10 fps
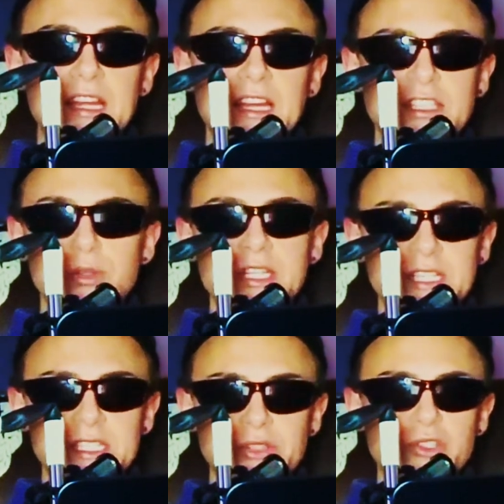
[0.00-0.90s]
it's going to
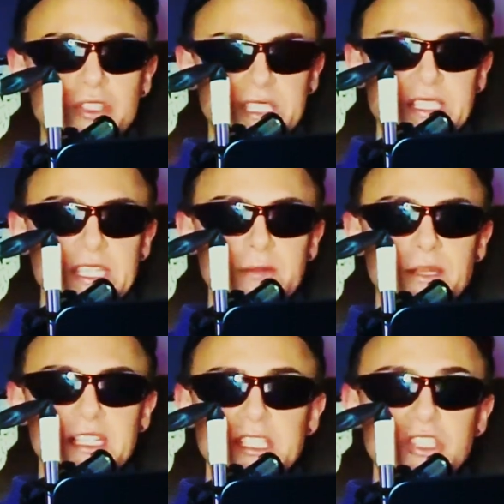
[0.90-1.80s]
continue to succeed
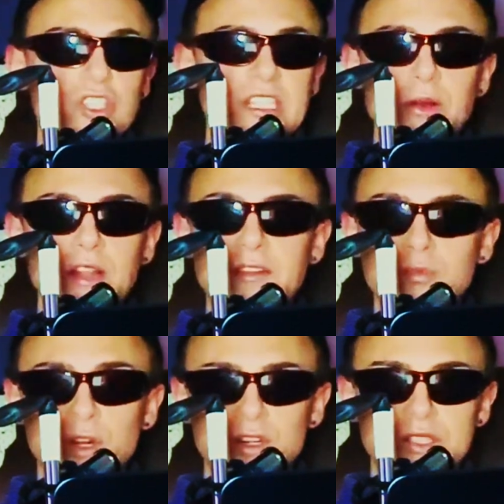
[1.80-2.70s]
because it's just how life
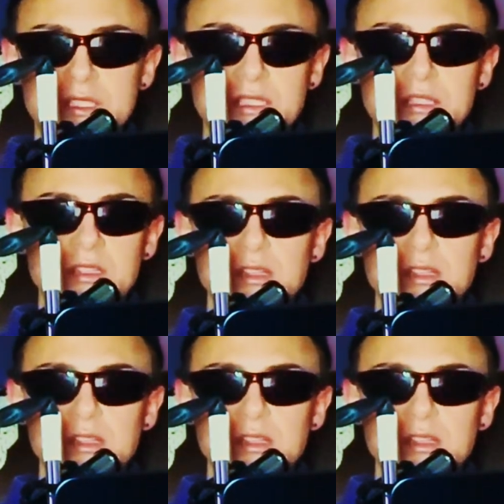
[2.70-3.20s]
works.